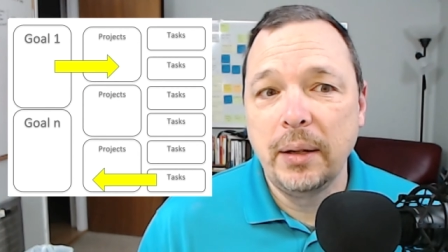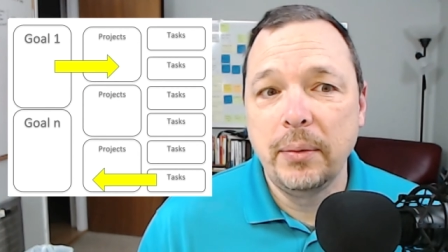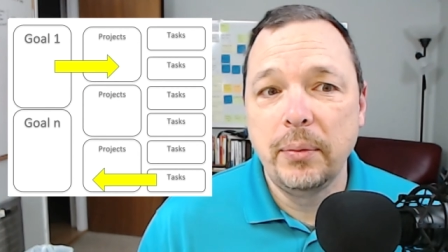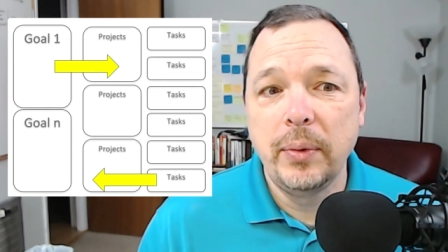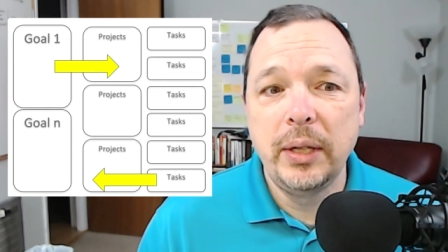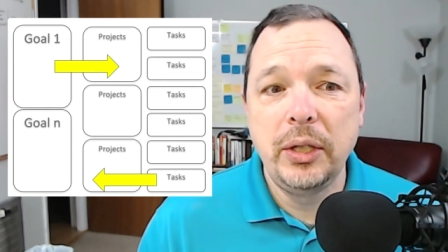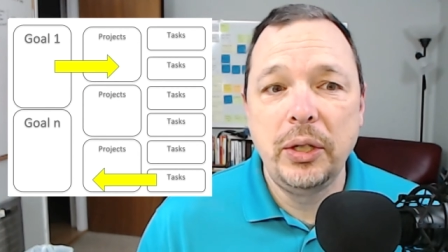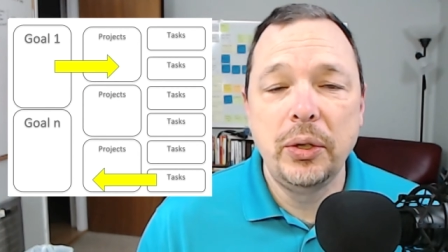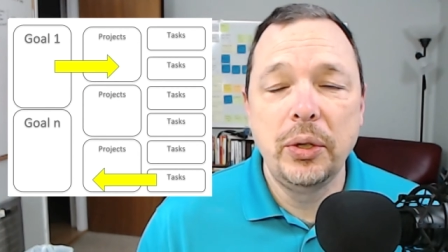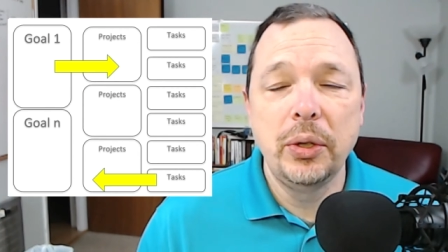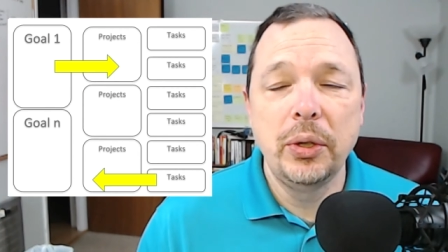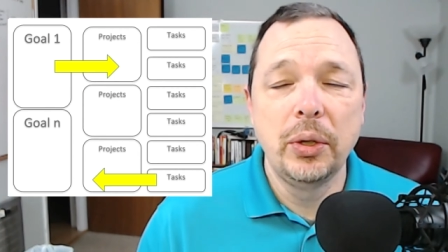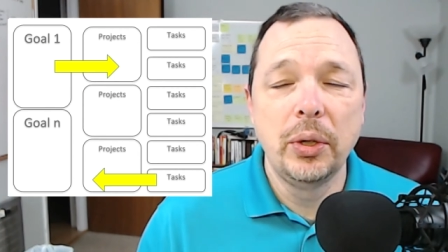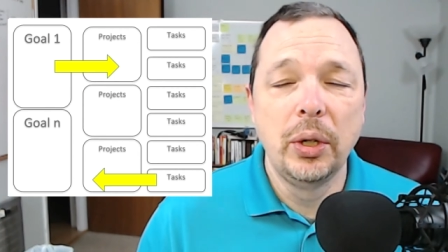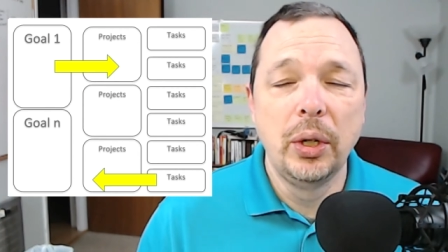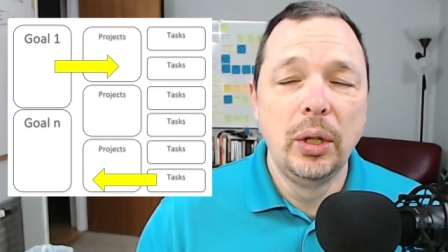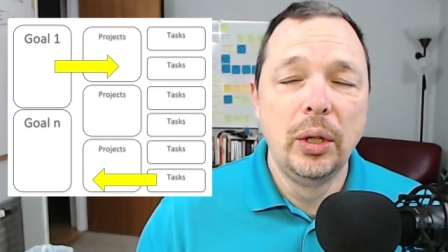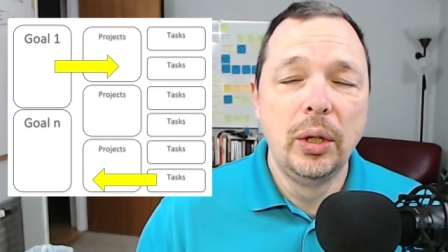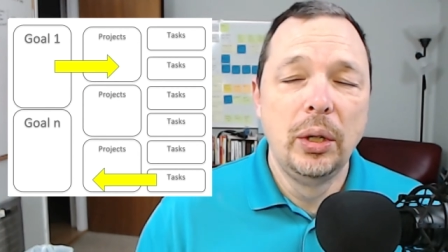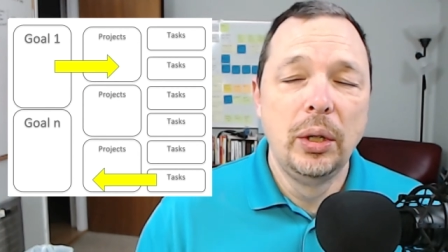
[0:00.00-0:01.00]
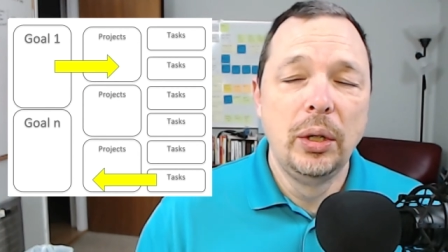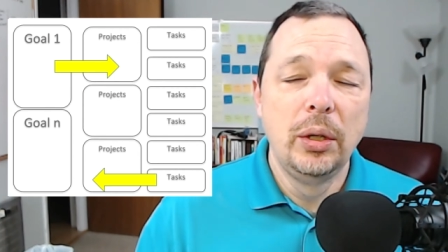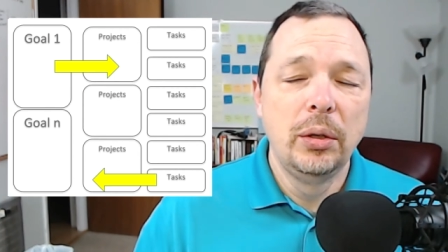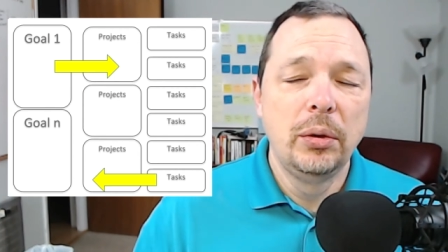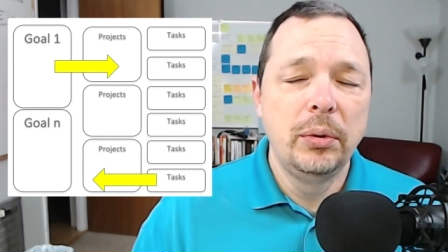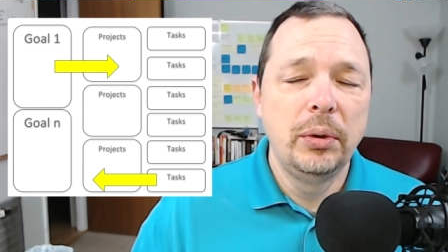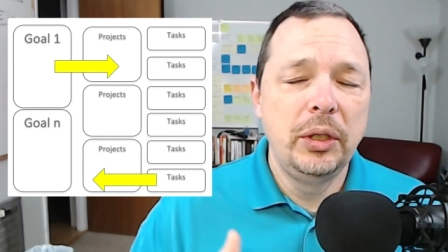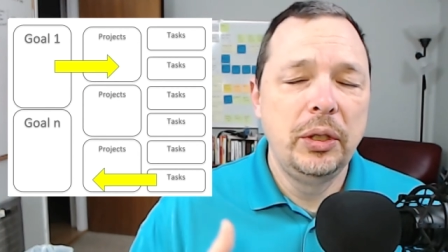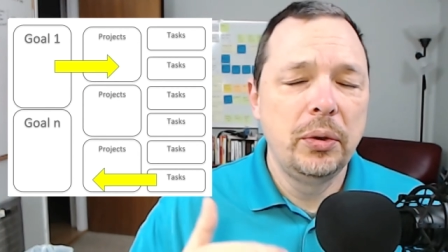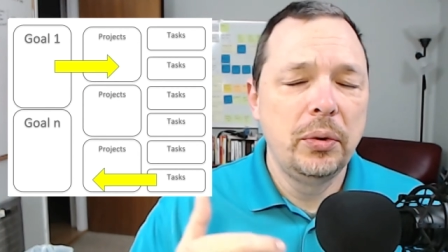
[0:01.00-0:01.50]
And when you're
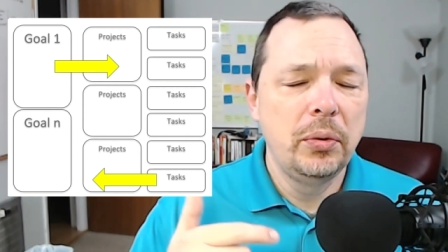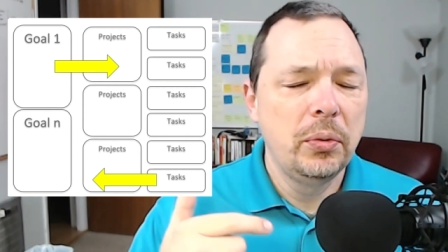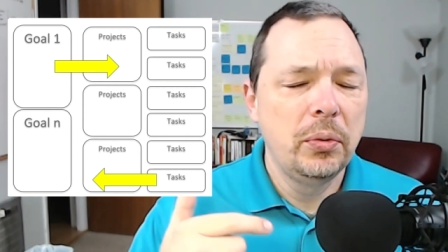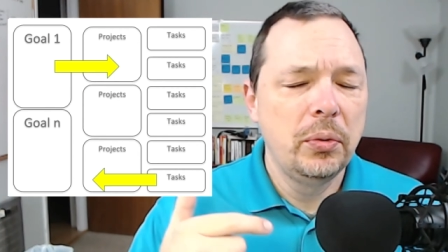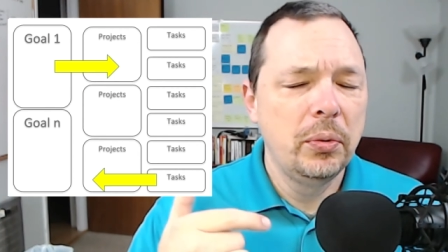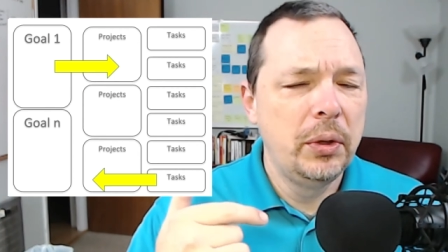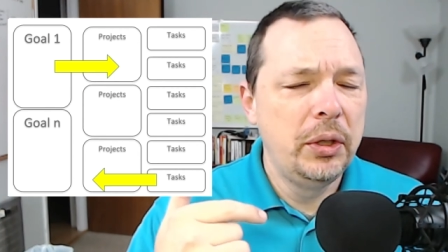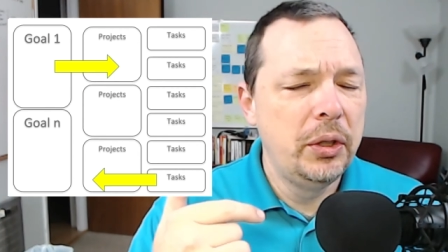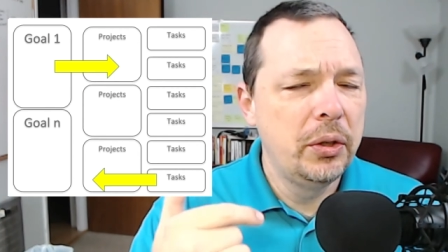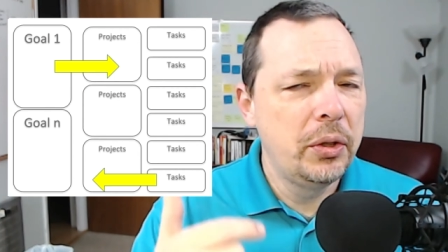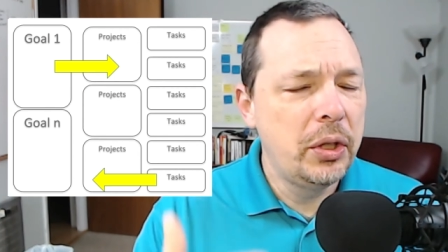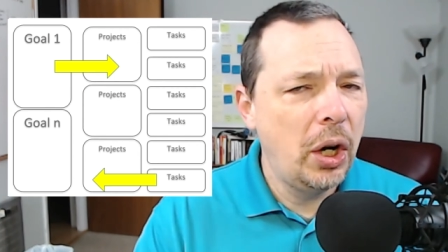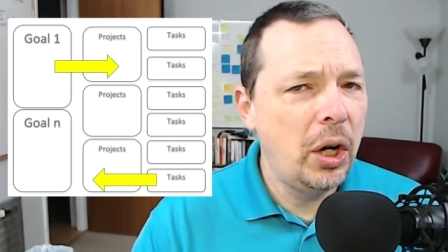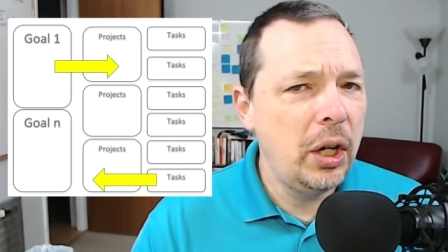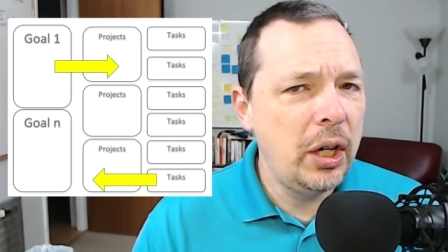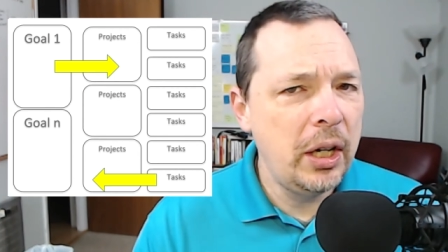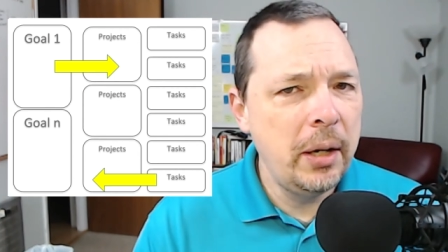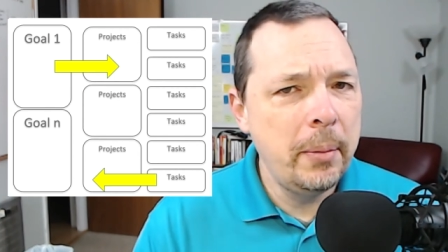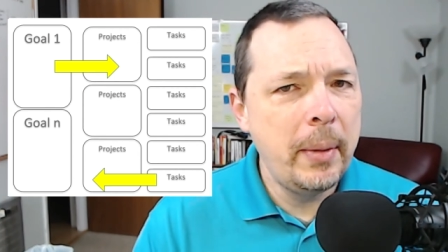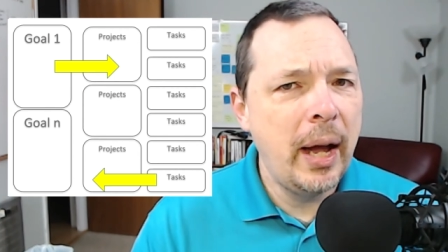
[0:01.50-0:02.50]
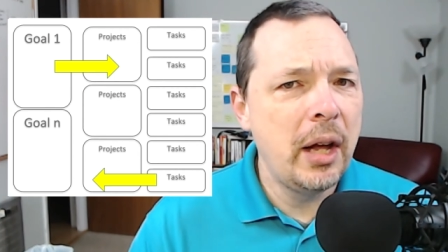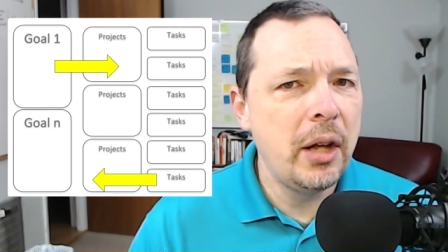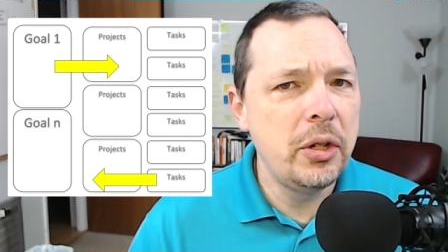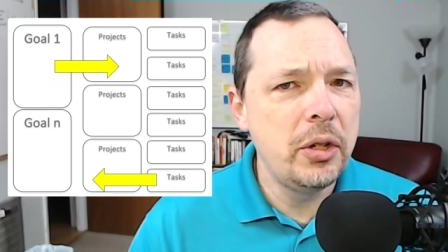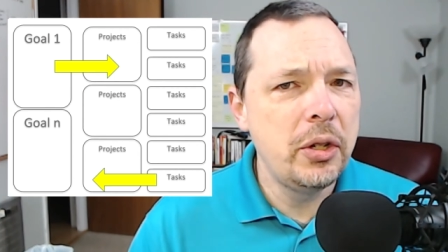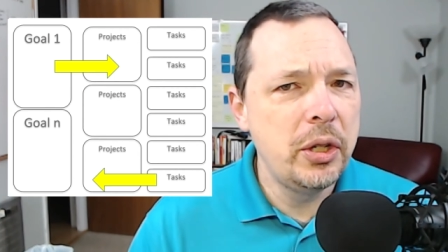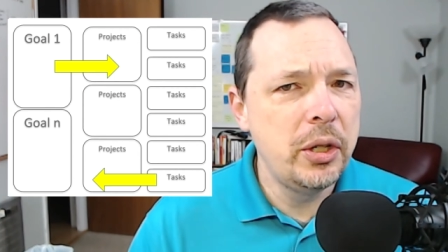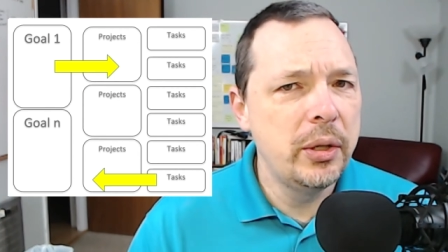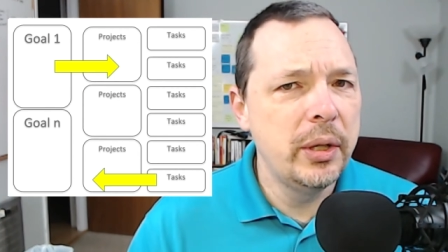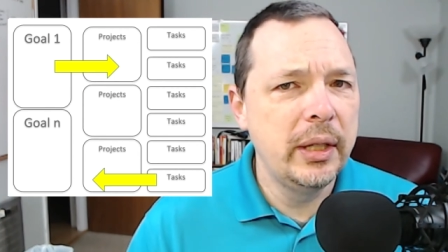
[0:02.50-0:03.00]
when you're when you're talking
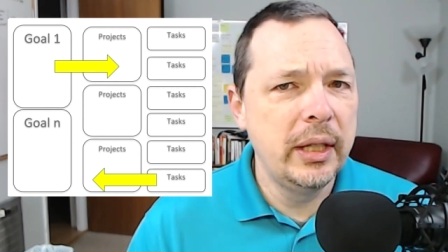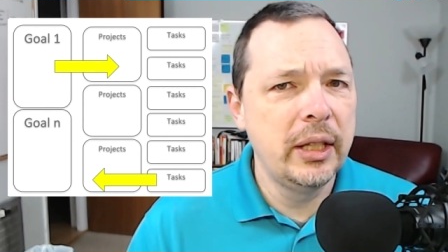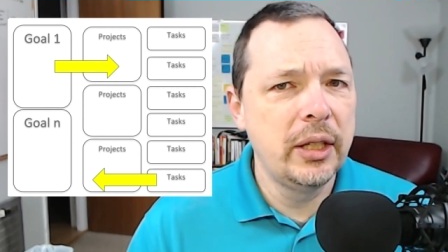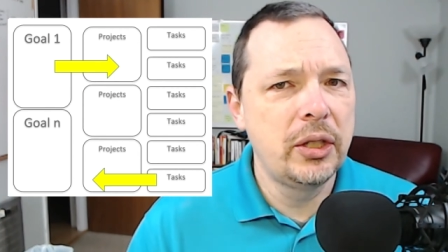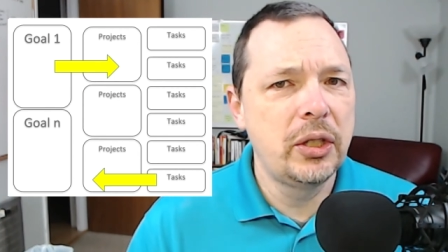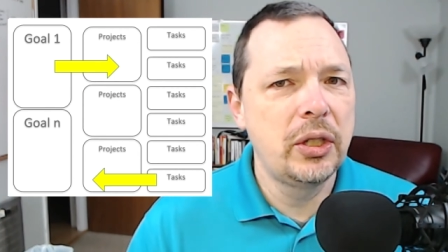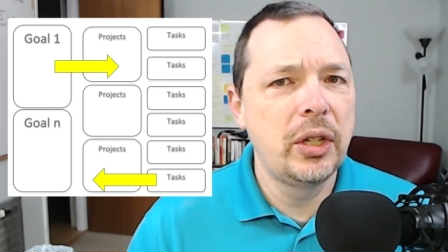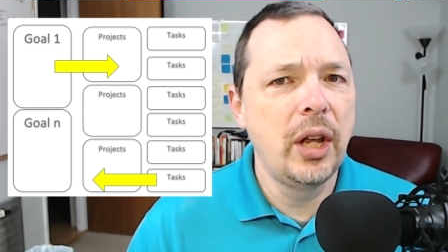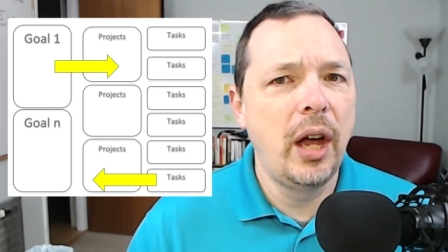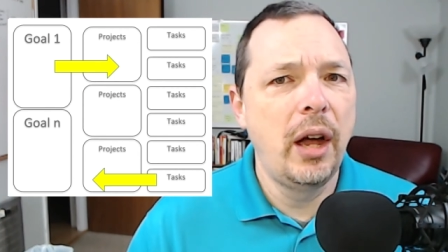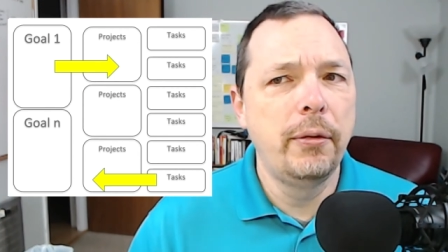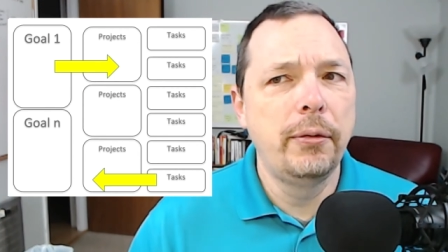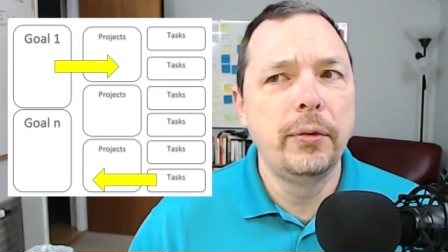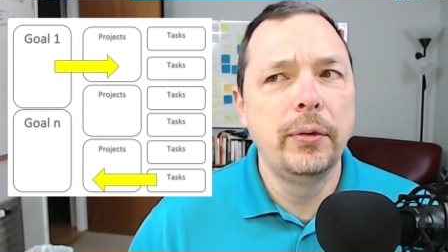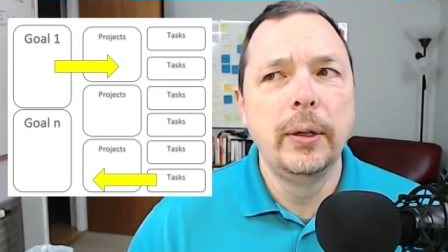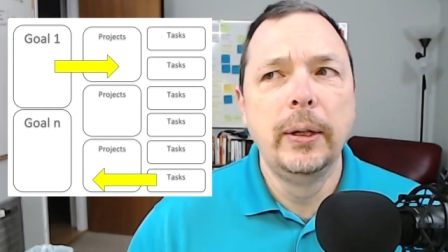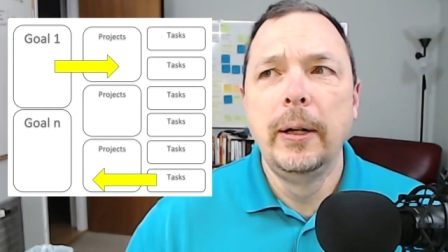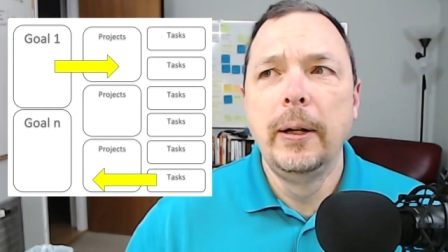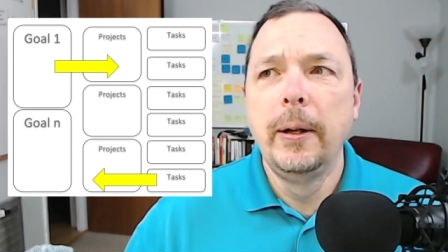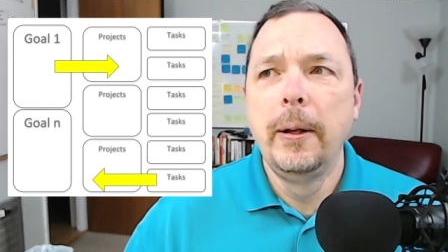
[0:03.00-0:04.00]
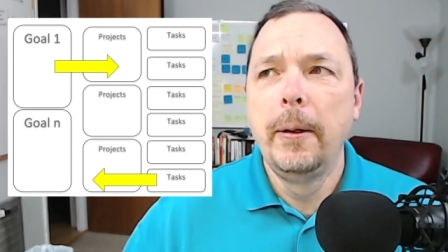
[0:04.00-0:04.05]
about doing this stuff